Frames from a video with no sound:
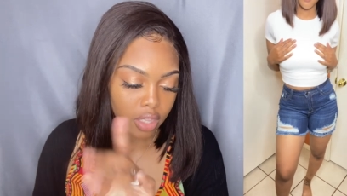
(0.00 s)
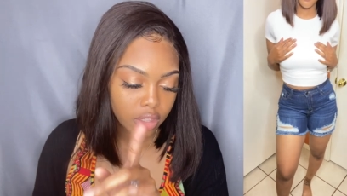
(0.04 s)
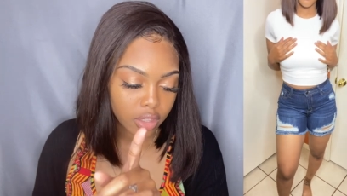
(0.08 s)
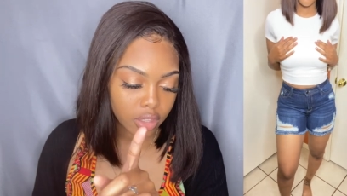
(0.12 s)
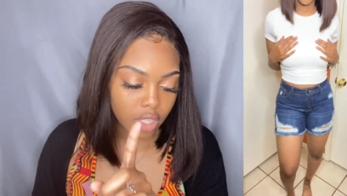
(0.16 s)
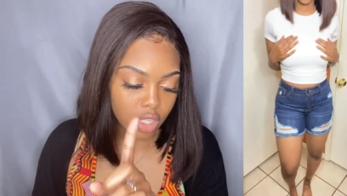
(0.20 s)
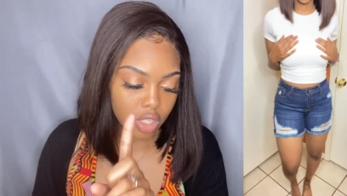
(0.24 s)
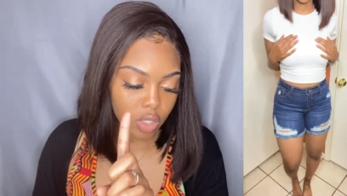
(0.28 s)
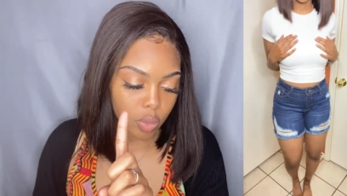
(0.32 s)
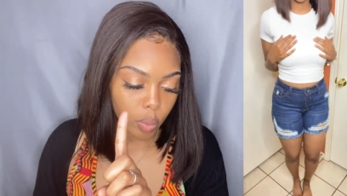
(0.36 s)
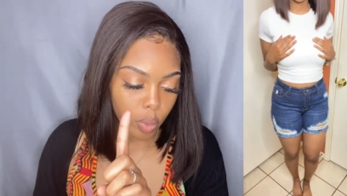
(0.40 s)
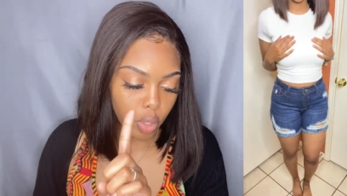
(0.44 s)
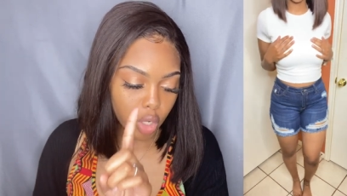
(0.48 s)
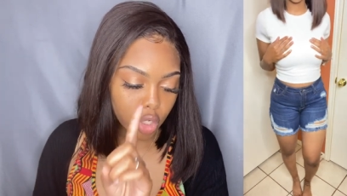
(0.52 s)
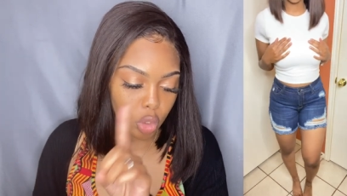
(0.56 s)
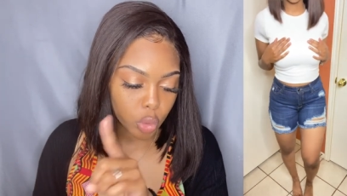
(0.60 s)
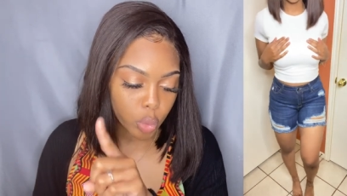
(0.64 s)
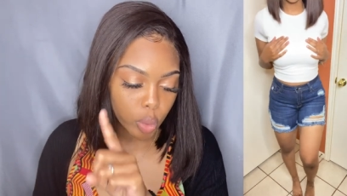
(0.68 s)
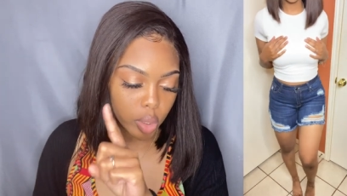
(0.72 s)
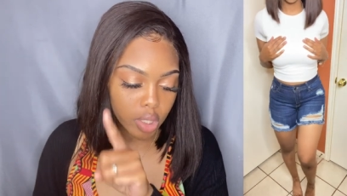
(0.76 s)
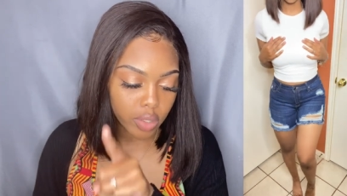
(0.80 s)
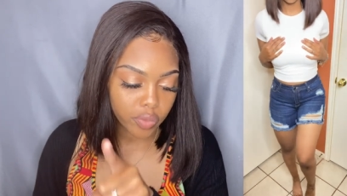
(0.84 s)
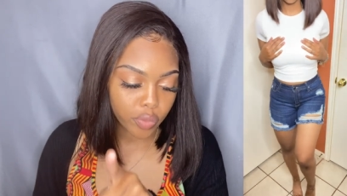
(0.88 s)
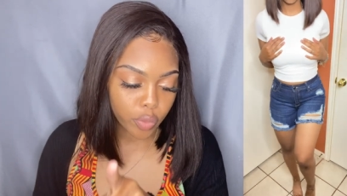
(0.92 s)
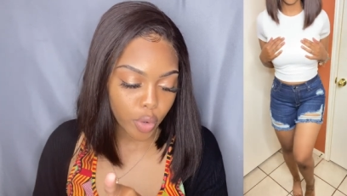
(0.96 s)
these were
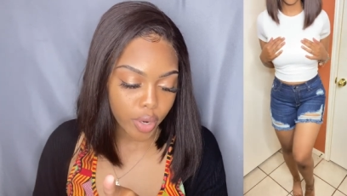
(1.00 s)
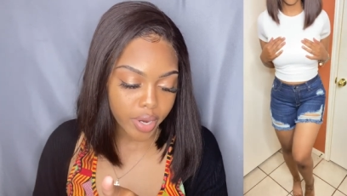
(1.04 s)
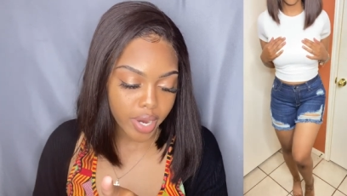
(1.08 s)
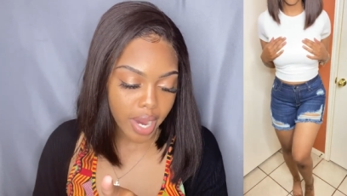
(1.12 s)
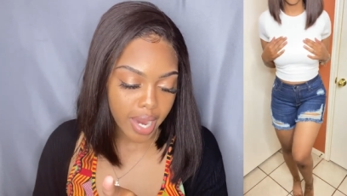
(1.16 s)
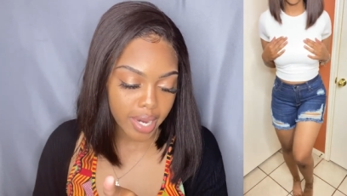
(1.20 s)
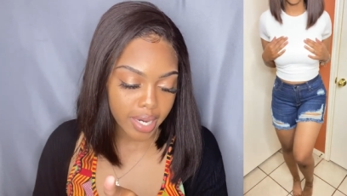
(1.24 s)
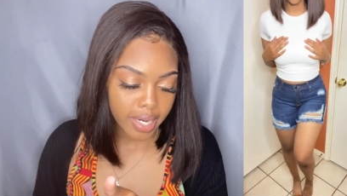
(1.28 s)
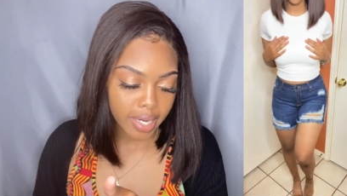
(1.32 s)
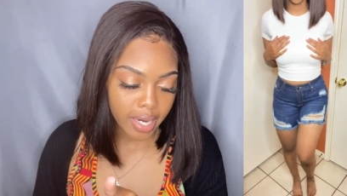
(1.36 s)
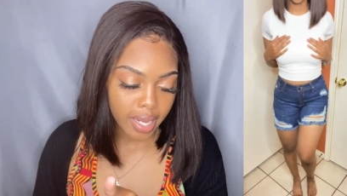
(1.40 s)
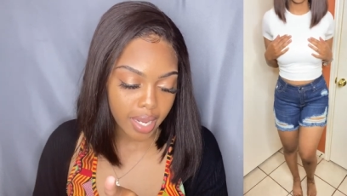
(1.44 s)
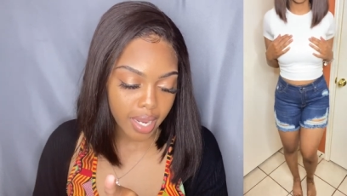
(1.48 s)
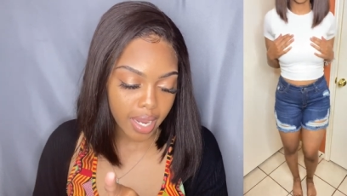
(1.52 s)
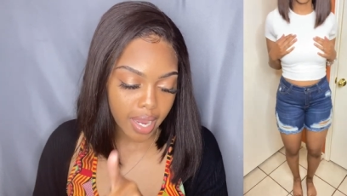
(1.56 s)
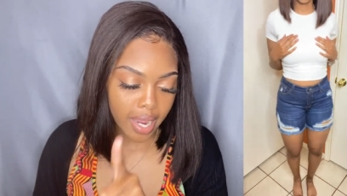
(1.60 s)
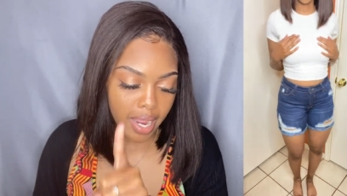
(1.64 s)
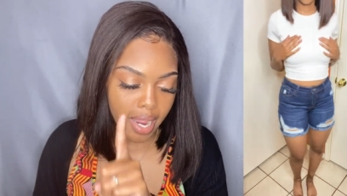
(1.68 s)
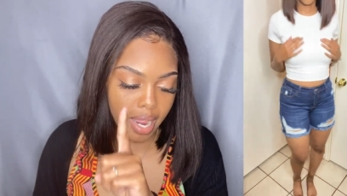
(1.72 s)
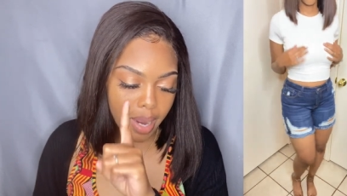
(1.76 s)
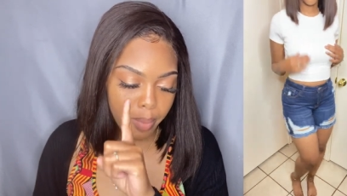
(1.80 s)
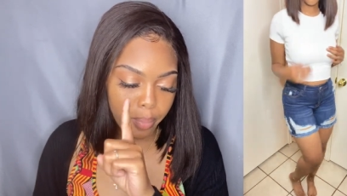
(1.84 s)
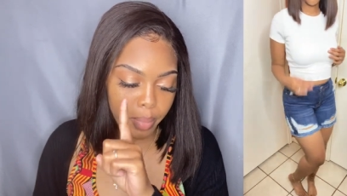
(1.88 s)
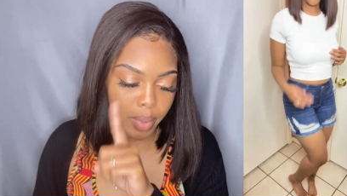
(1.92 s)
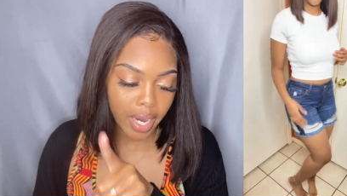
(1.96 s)

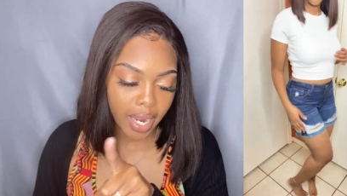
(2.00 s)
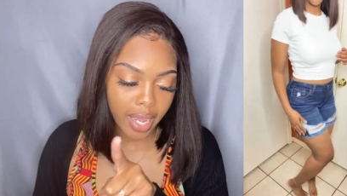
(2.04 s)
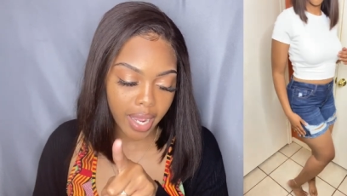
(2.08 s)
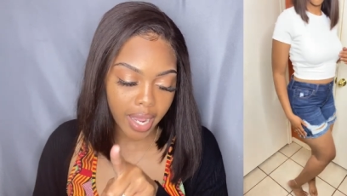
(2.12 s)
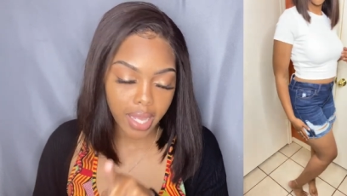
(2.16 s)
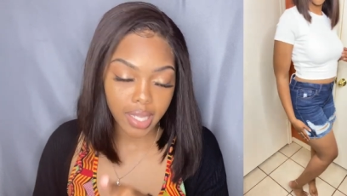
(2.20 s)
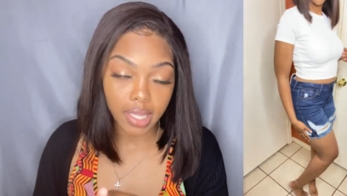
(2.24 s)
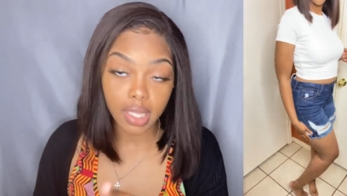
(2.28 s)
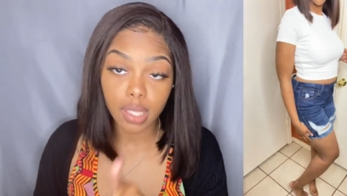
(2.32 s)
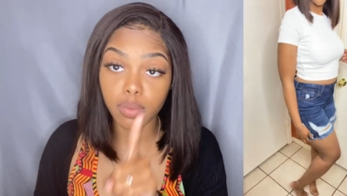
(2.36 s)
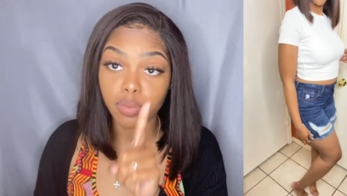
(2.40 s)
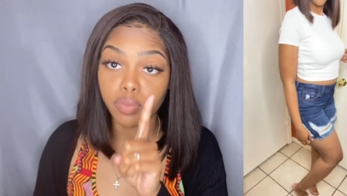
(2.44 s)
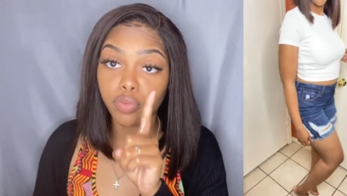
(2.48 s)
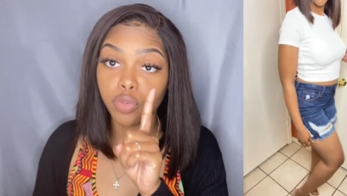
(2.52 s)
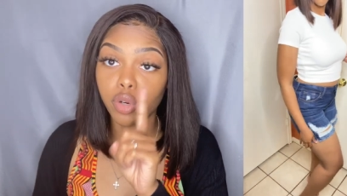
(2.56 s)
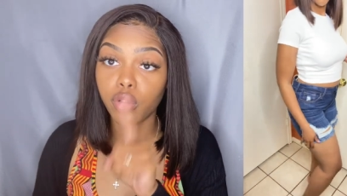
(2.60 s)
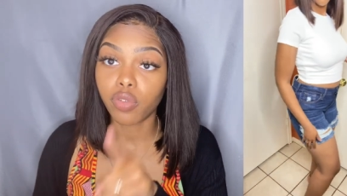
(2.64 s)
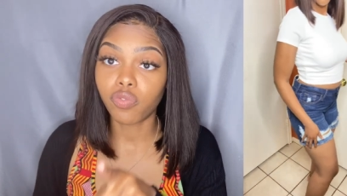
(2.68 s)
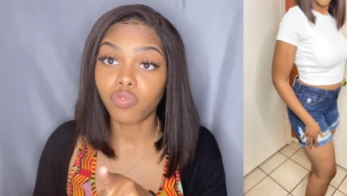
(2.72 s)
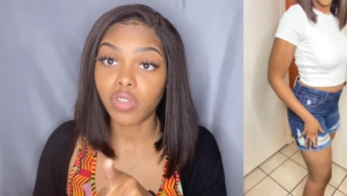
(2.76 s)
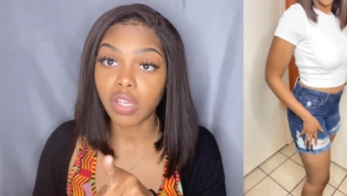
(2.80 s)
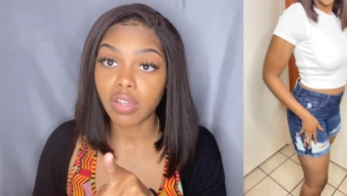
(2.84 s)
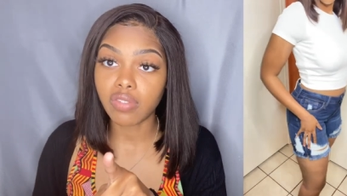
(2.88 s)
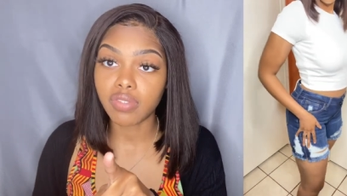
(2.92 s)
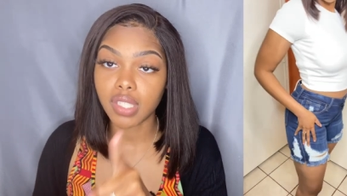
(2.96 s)
$24.99 but i got them for
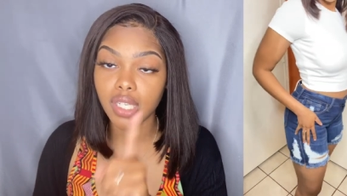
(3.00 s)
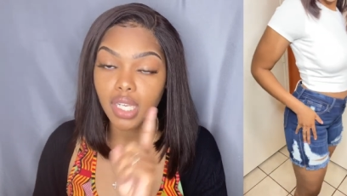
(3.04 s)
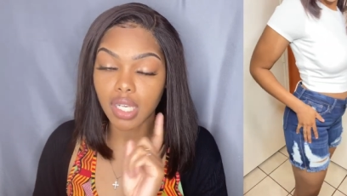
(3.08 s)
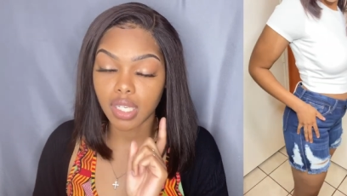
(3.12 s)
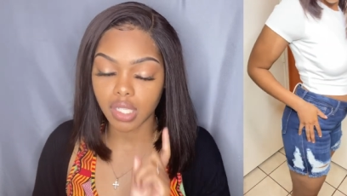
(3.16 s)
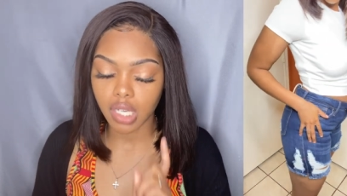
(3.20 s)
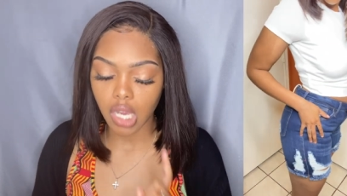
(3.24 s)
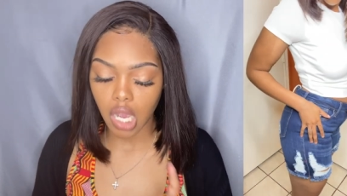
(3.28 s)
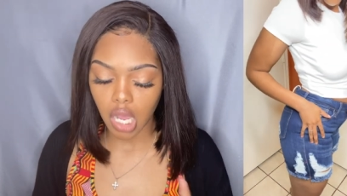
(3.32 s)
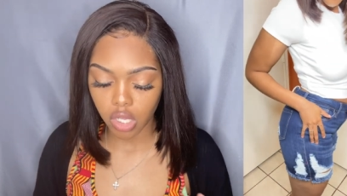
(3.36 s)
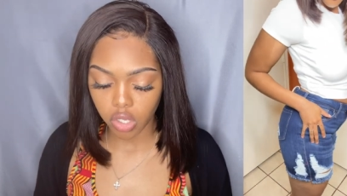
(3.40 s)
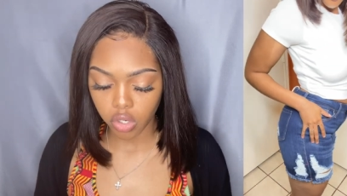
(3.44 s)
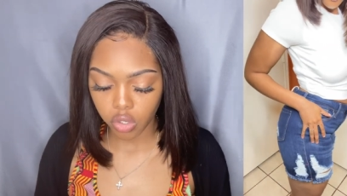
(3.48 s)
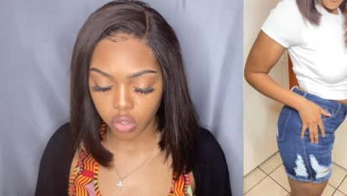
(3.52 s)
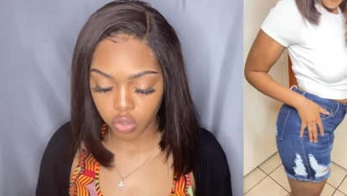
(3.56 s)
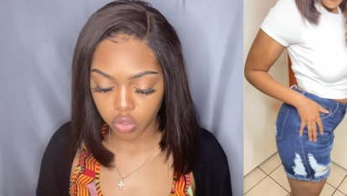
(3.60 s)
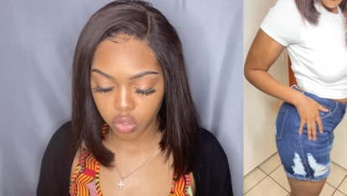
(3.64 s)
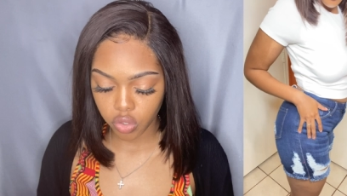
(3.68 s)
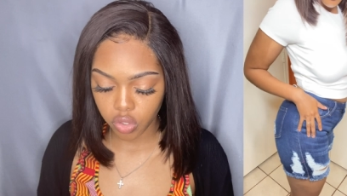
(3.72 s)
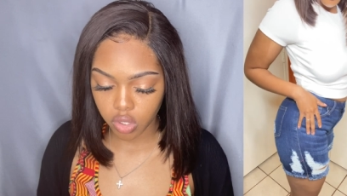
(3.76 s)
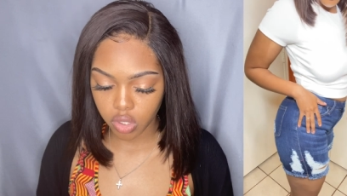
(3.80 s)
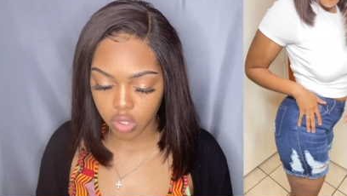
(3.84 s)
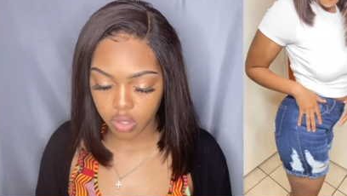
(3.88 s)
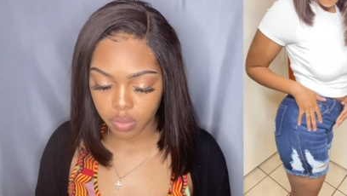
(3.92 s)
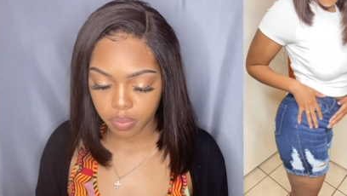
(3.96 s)

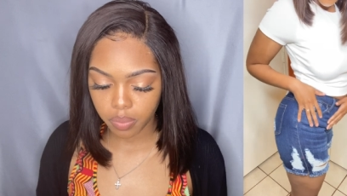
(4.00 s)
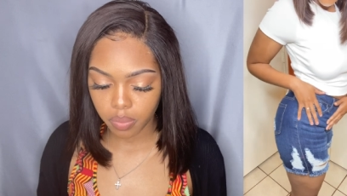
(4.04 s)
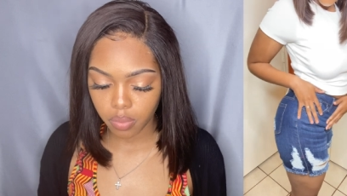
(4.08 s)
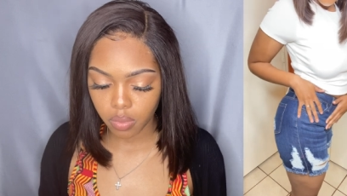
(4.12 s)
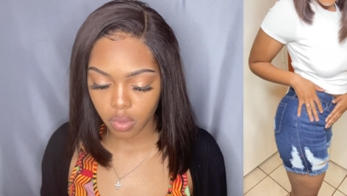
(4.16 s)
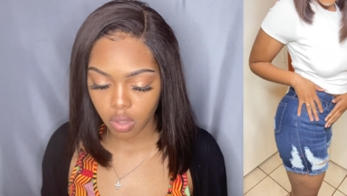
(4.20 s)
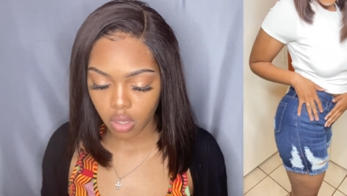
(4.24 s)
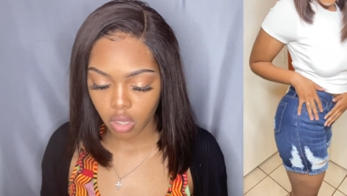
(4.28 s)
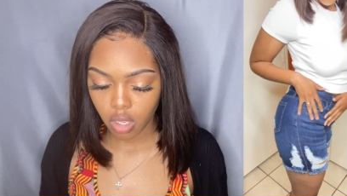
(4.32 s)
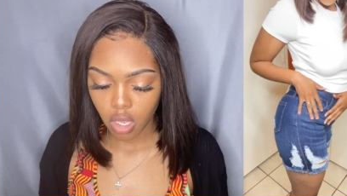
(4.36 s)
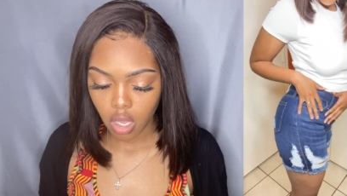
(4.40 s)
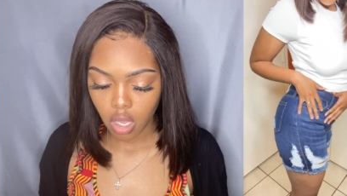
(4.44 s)
$15